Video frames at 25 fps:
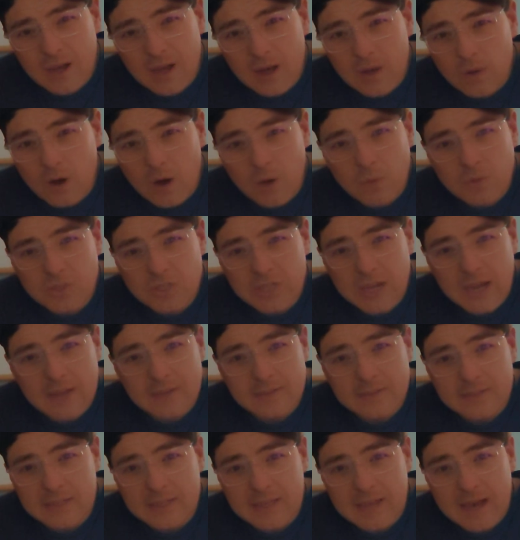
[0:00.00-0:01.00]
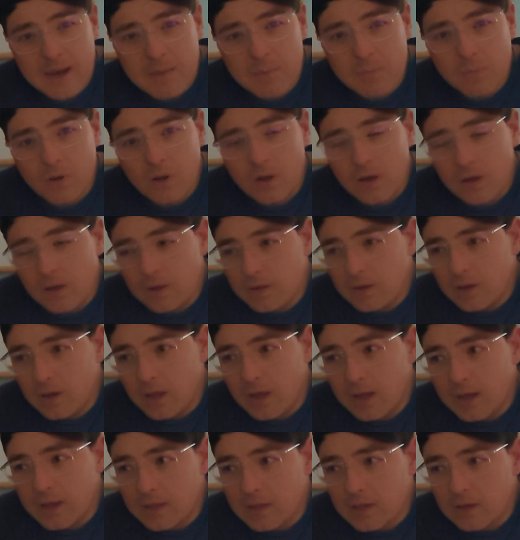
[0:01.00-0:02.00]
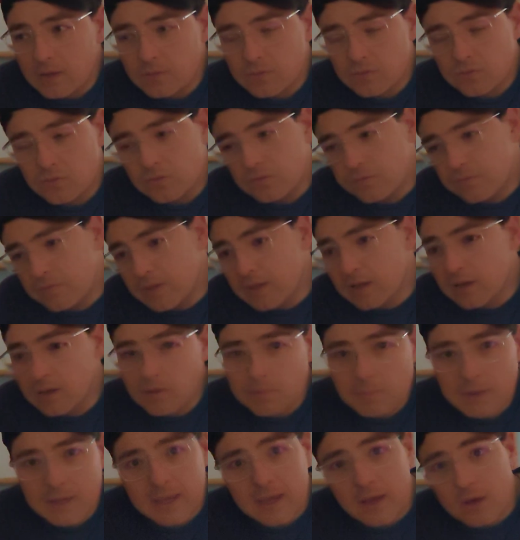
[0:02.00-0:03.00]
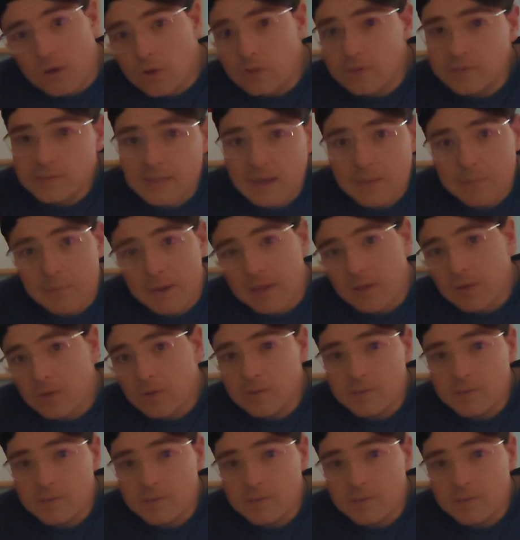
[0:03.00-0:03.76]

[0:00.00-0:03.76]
I was chatting to the camera, like I was thinking, I'm making content,